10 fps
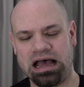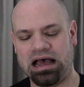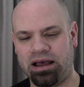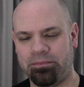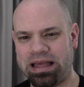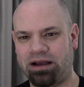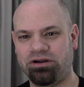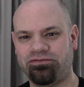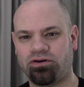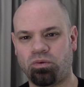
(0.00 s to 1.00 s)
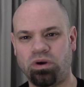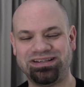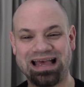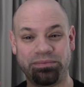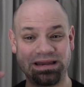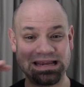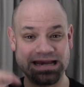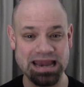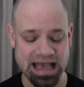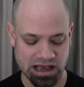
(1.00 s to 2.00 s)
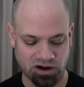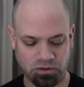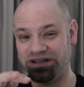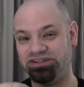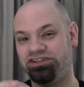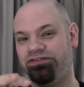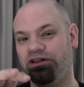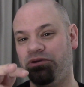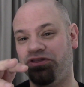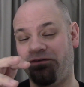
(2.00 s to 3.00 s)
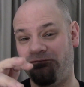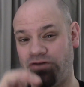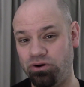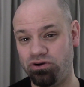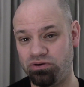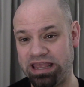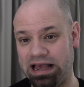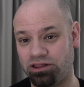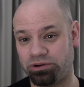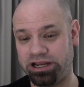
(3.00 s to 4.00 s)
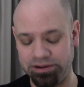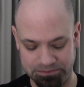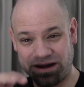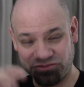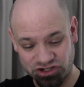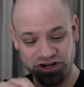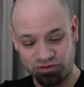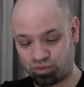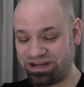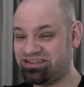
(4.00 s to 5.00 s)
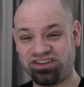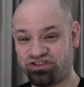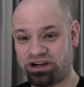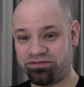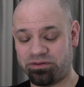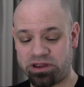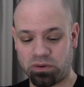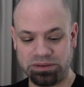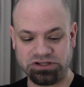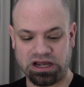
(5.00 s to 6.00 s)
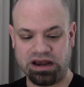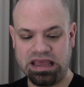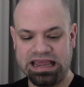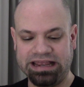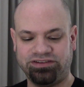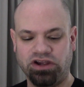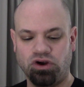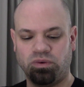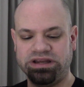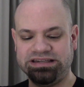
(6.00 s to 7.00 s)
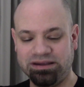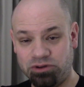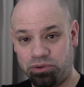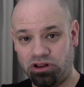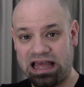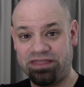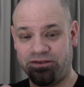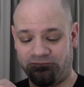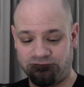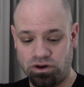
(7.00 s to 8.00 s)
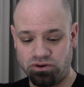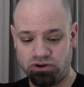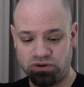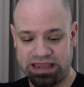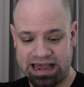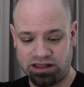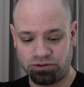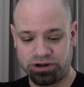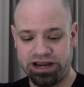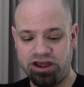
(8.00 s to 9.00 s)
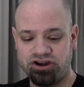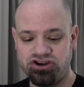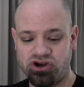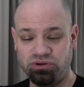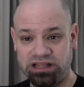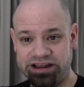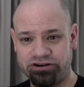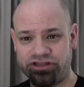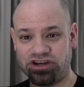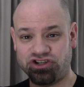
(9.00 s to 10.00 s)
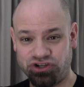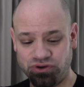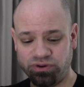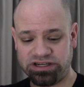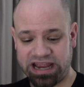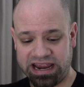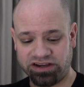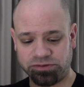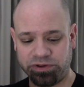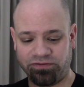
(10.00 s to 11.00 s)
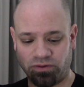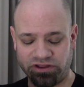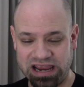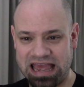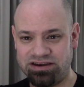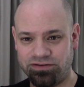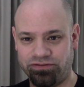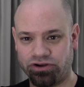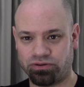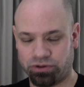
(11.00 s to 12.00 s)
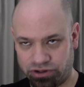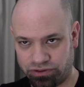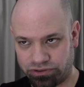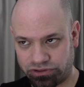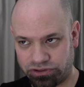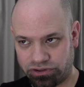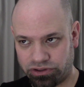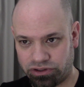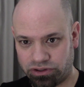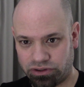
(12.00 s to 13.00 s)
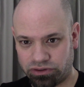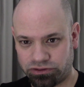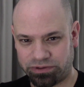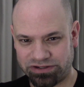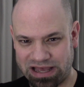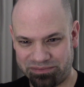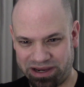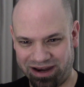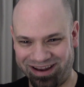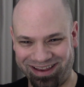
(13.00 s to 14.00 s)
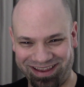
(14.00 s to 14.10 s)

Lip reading: However, what's happening now is it's available at the photo gallery, and I'm just going to read this straight from their website. It's redeemable at the photo gallery no later than 2 days before the end of the cruise. So what does that mean?